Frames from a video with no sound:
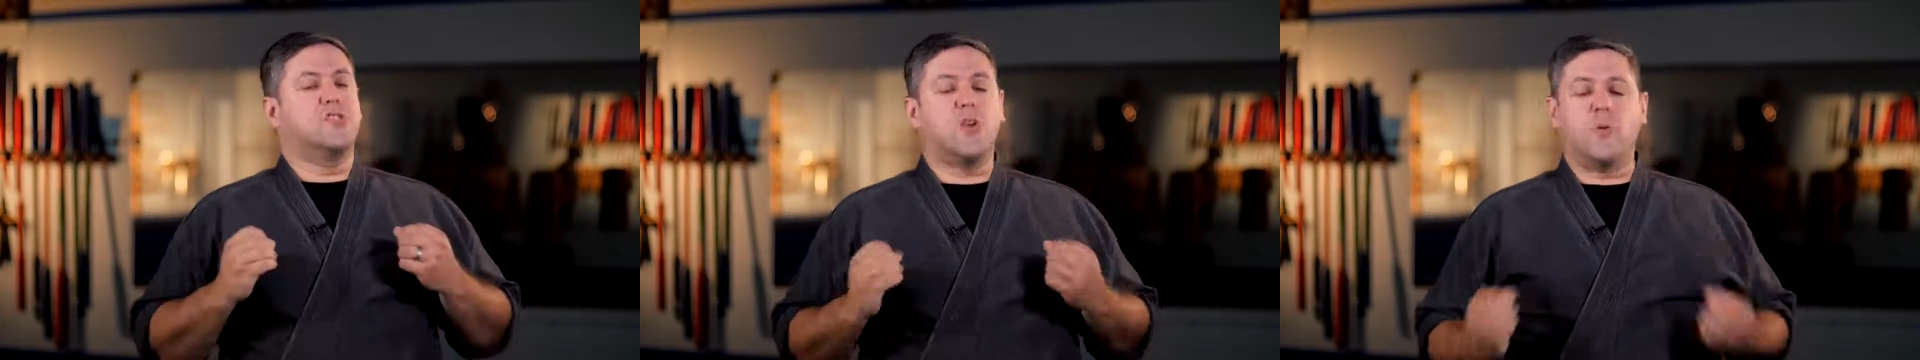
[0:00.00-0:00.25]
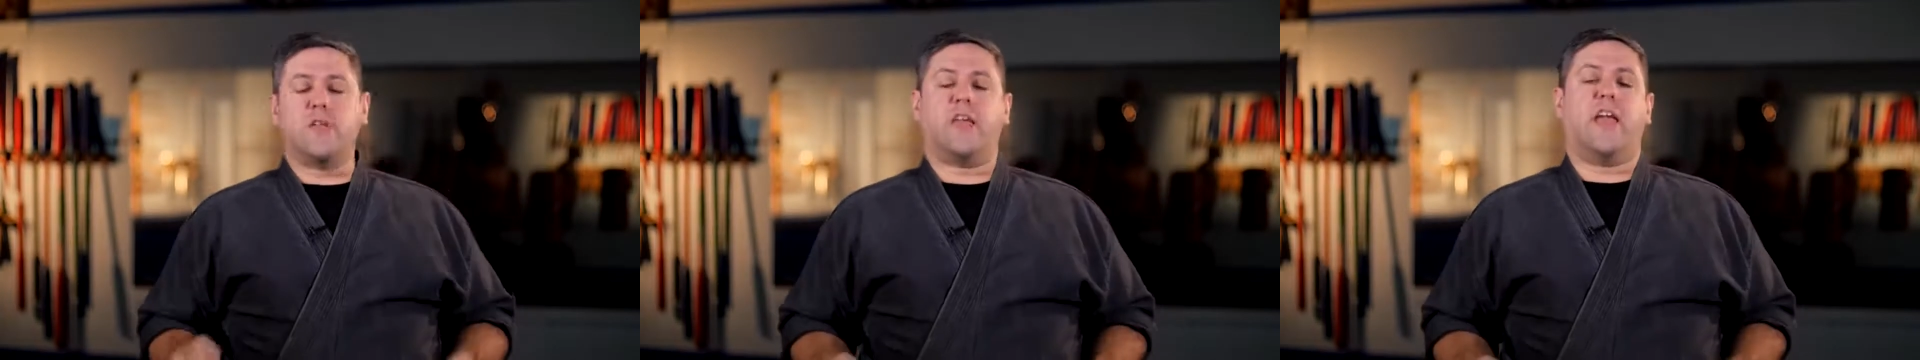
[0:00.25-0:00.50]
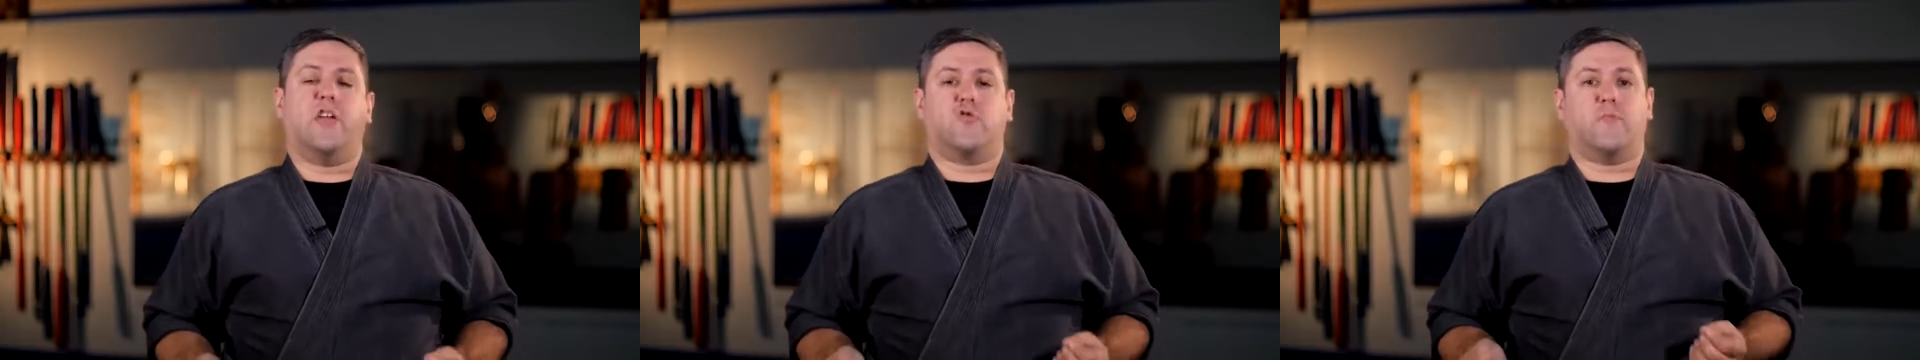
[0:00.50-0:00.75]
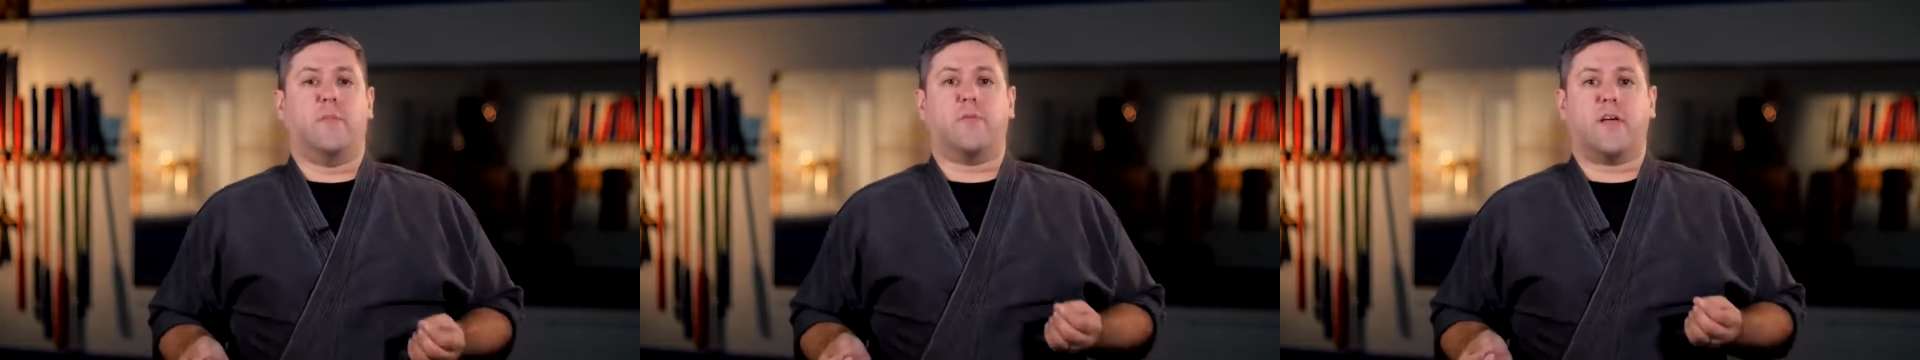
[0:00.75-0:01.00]
Don't engage
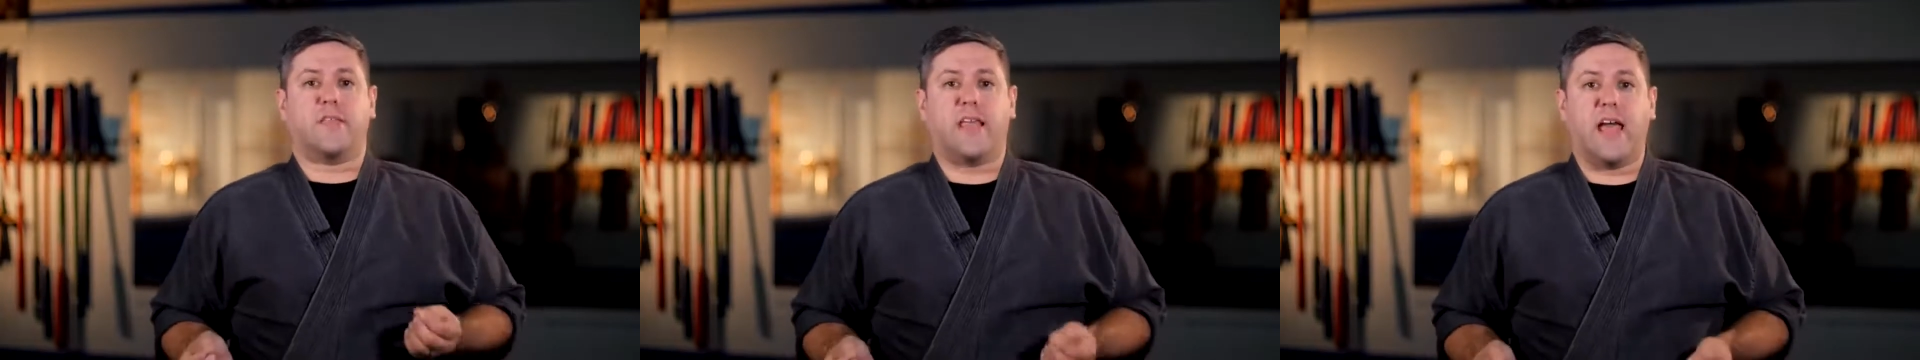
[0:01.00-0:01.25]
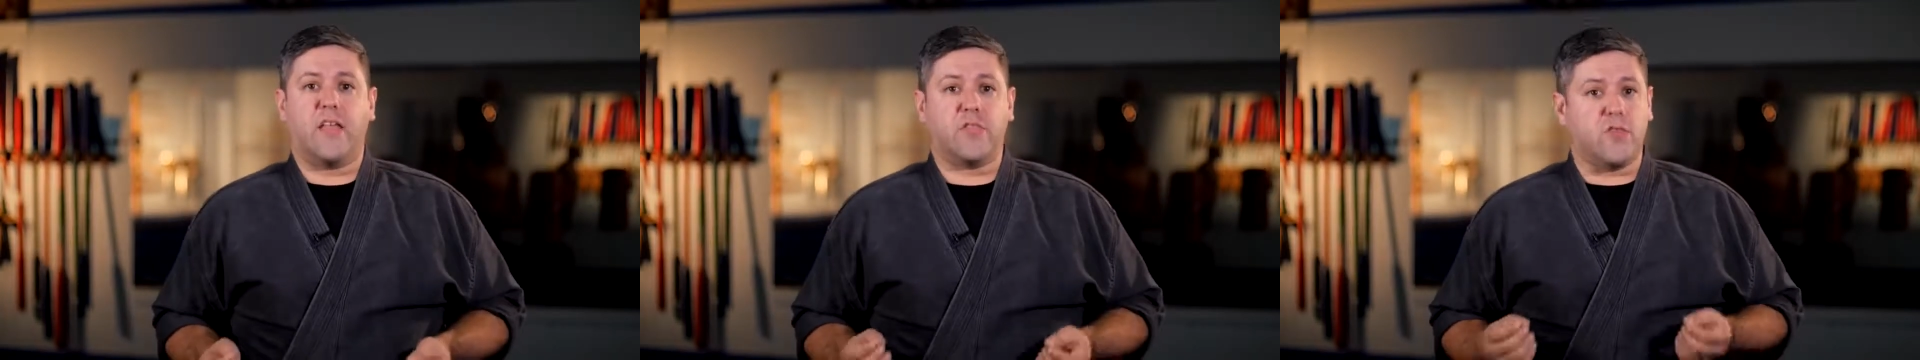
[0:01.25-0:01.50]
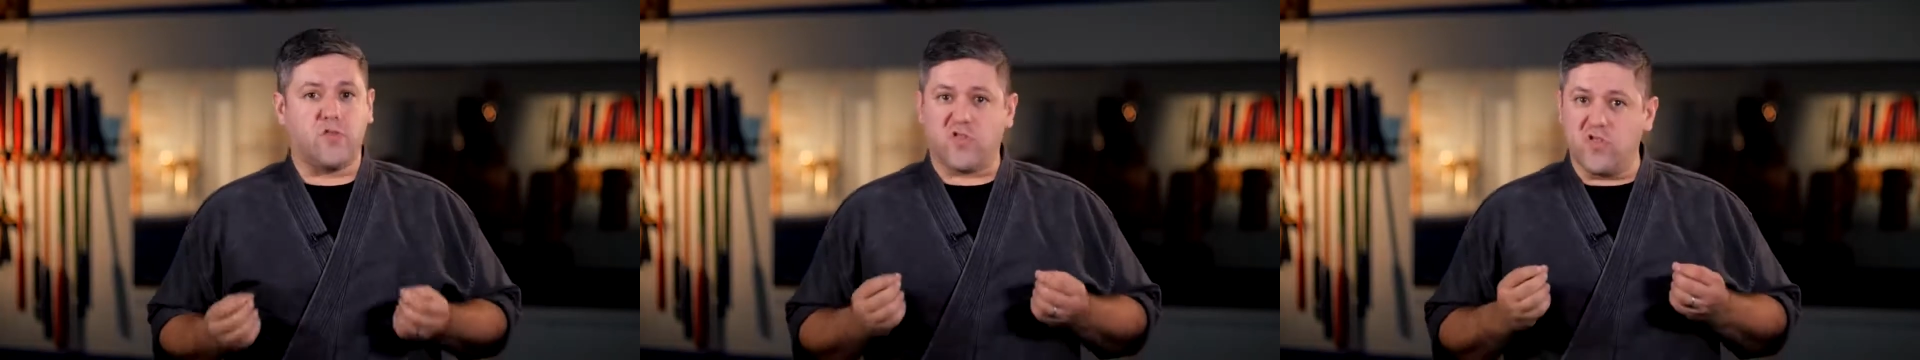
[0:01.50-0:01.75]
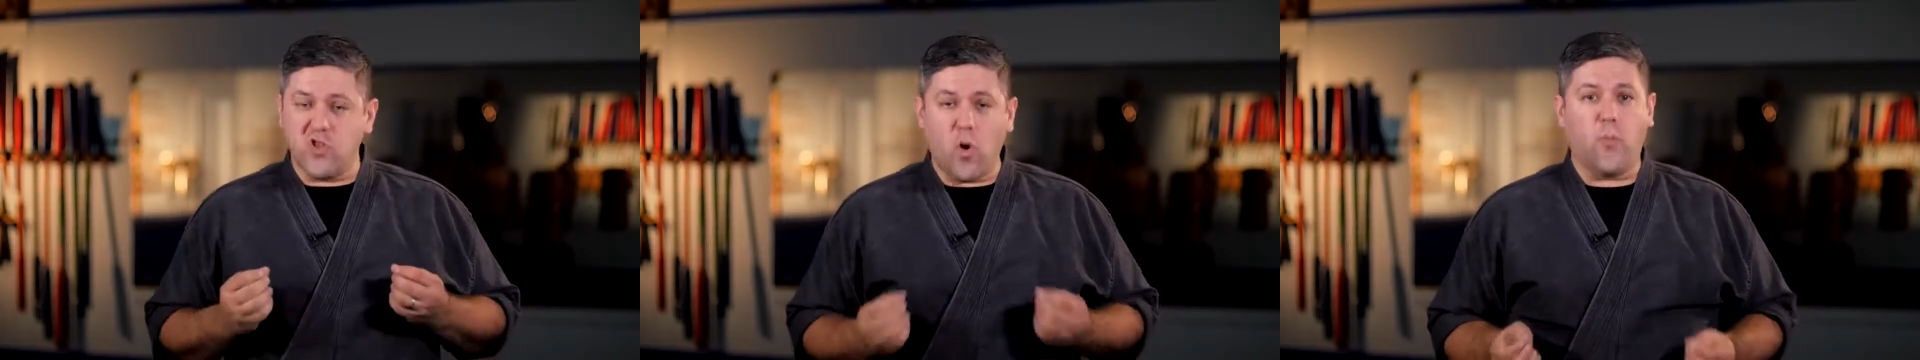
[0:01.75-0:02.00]
with people like that.
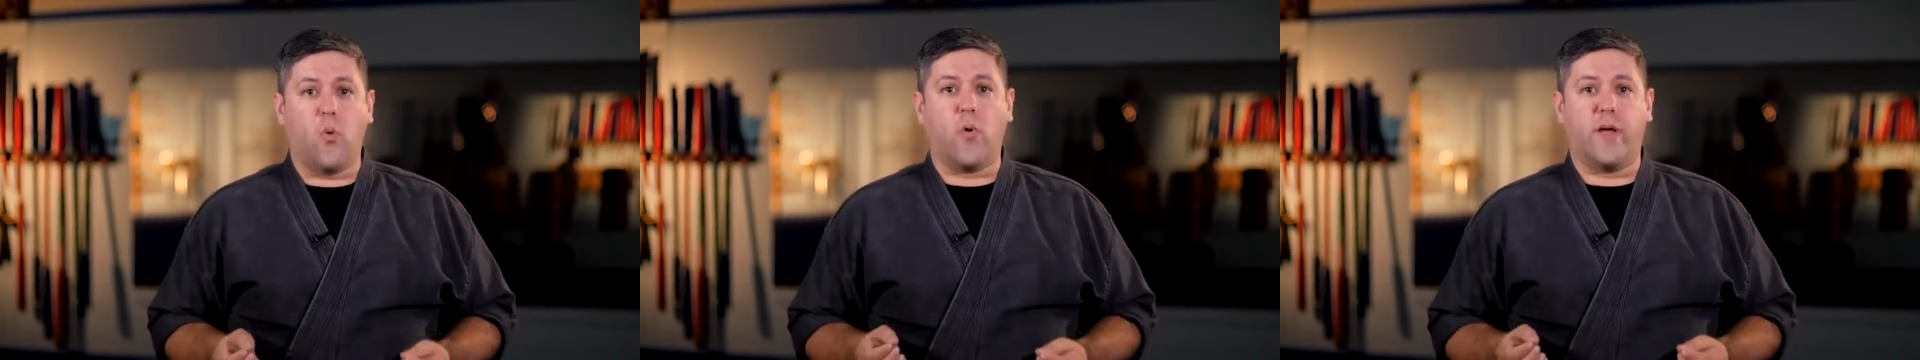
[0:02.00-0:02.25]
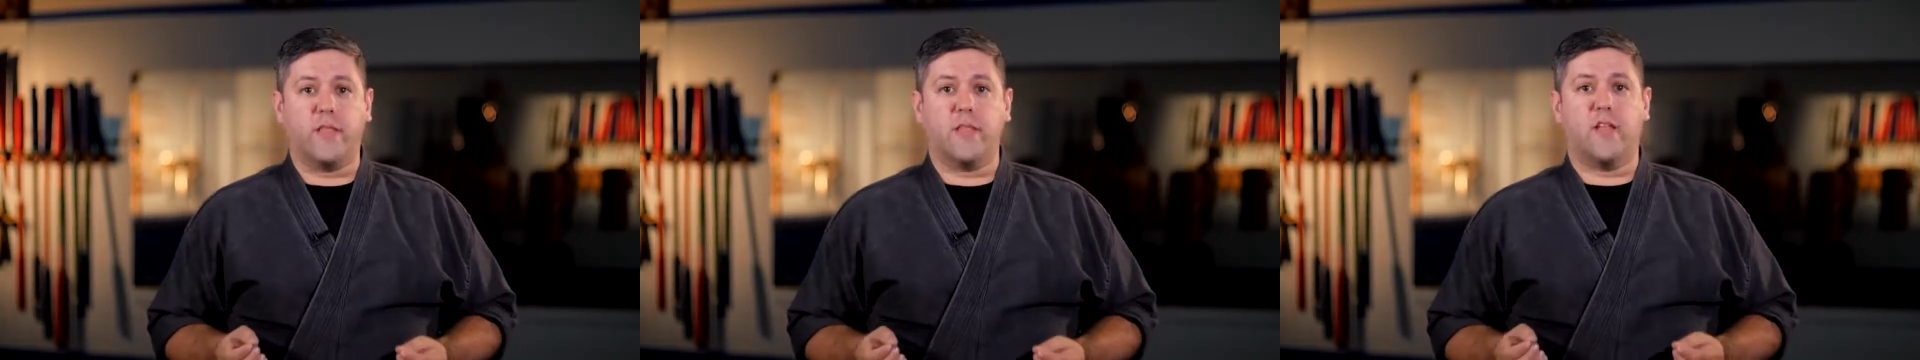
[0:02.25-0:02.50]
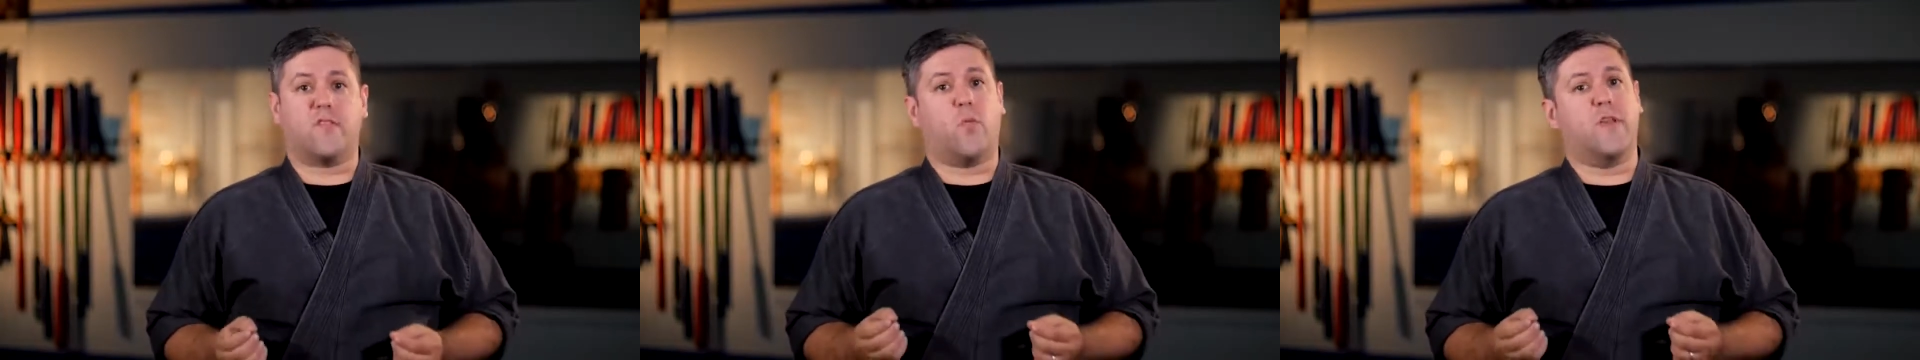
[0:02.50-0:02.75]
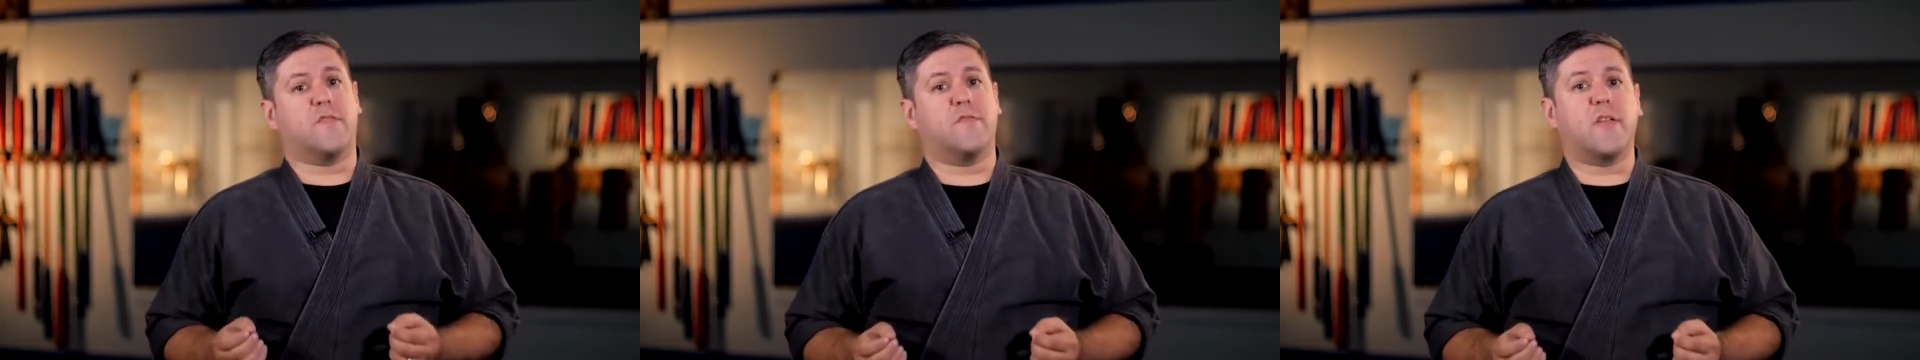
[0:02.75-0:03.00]
There's no point. It's a
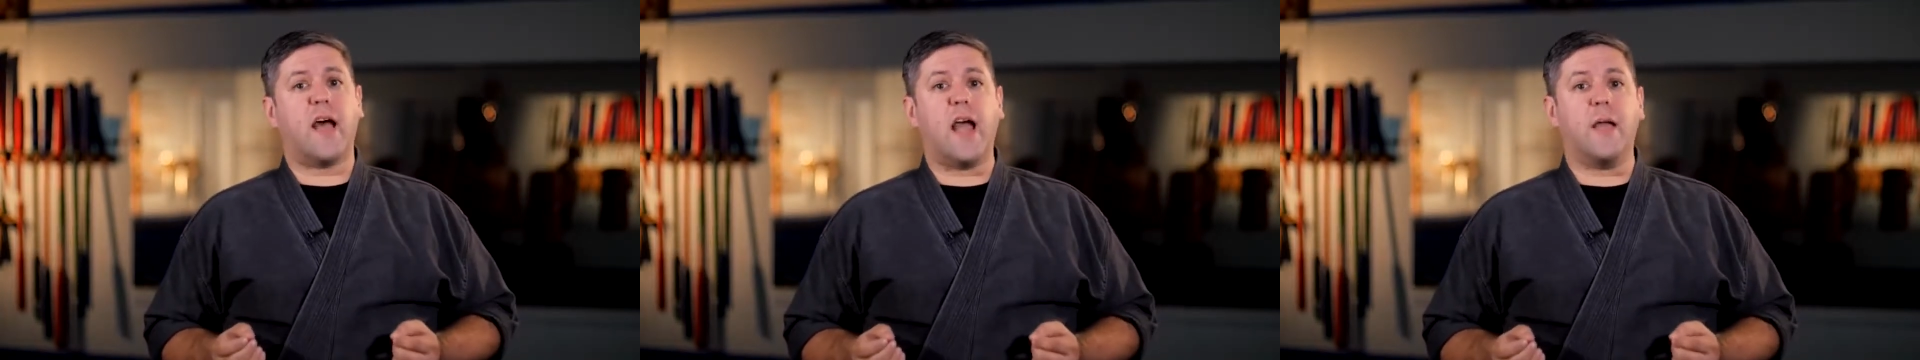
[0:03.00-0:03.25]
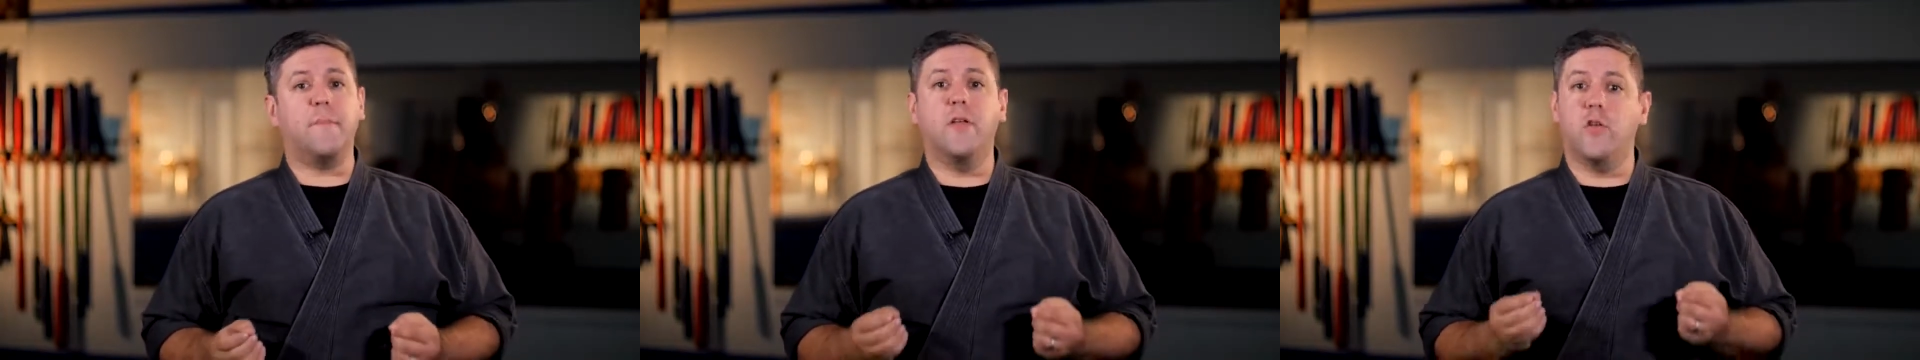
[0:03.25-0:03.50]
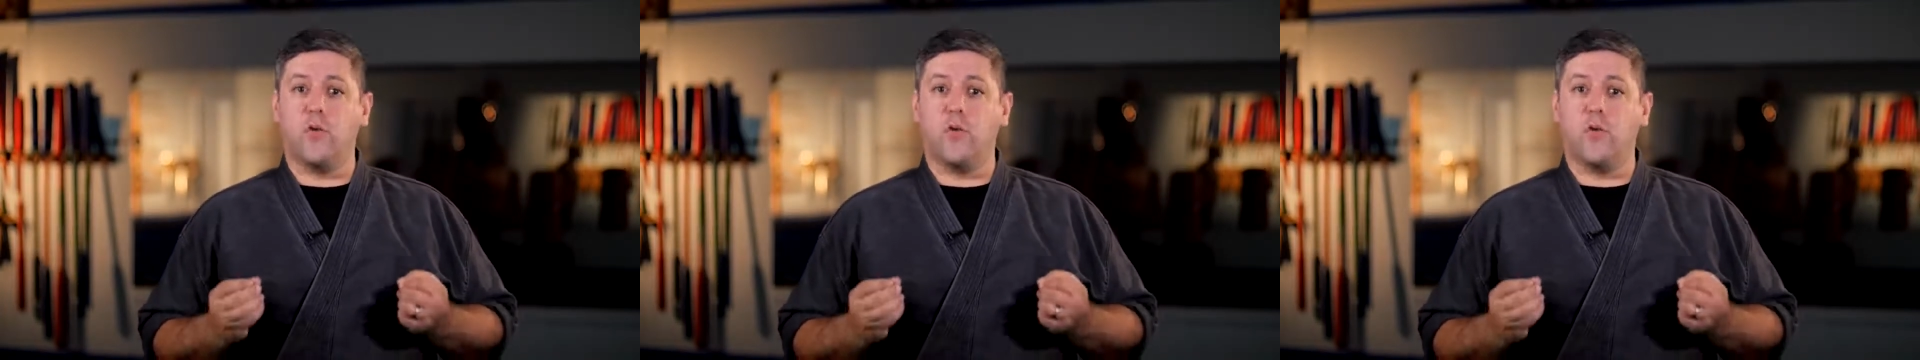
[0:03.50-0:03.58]
waste of time.